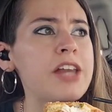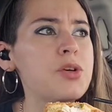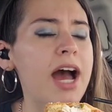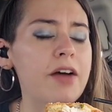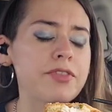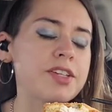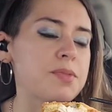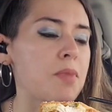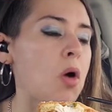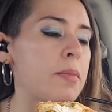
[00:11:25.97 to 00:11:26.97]
you have
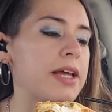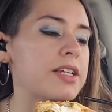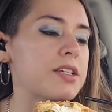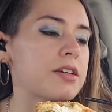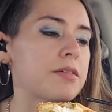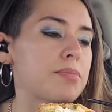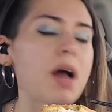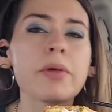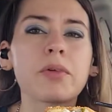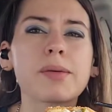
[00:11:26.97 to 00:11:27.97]
this moment,
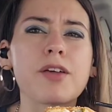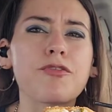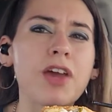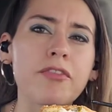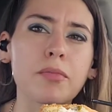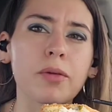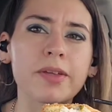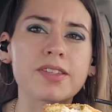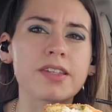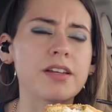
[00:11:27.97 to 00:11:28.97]
probably one of my favorite
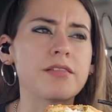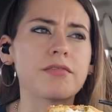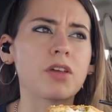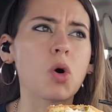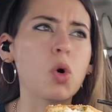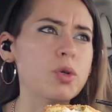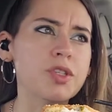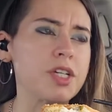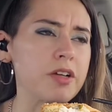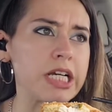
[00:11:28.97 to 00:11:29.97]
moments in the whole
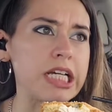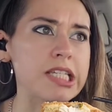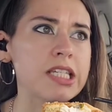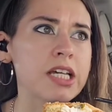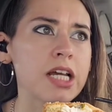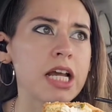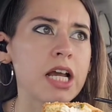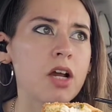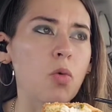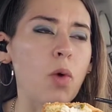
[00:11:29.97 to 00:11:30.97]
series,
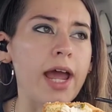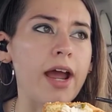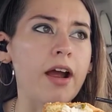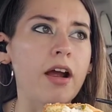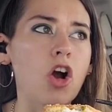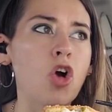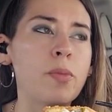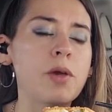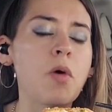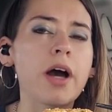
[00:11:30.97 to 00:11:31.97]
where
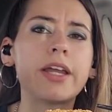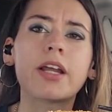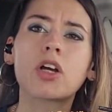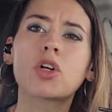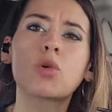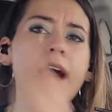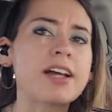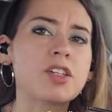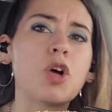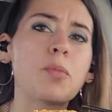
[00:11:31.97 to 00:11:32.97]
Obi-Wan
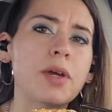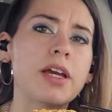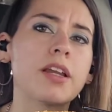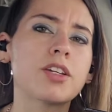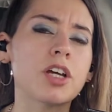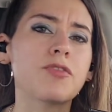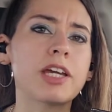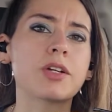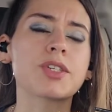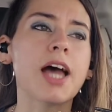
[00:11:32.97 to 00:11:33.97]
cracks open Darth
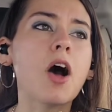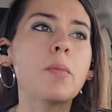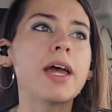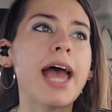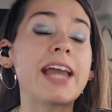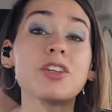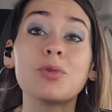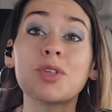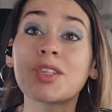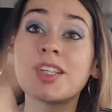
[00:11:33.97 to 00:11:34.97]
Vader's helmet and
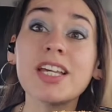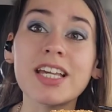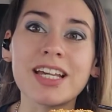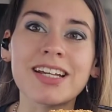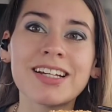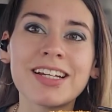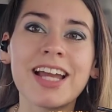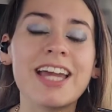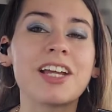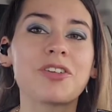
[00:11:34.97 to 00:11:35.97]
you see
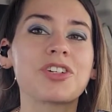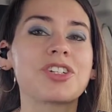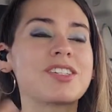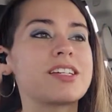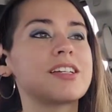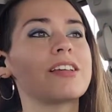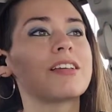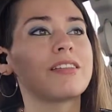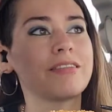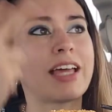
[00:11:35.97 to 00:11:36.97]
Hayden
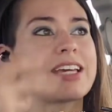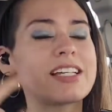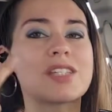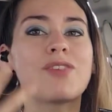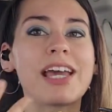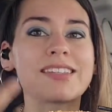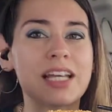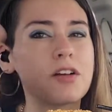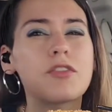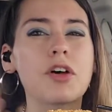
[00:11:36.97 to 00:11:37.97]
Christensen, like his face,
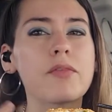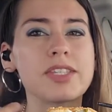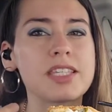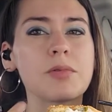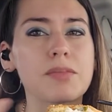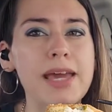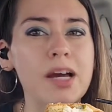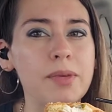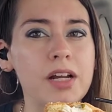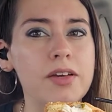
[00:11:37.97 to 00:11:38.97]
like obviously with
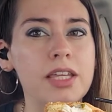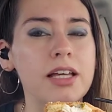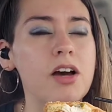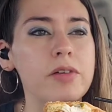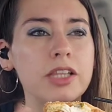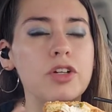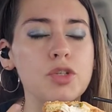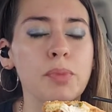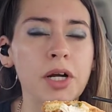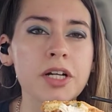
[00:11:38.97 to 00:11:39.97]
makeup and everything, how he
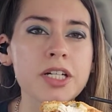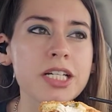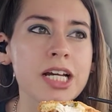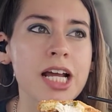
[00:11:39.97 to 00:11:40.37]
looks burned.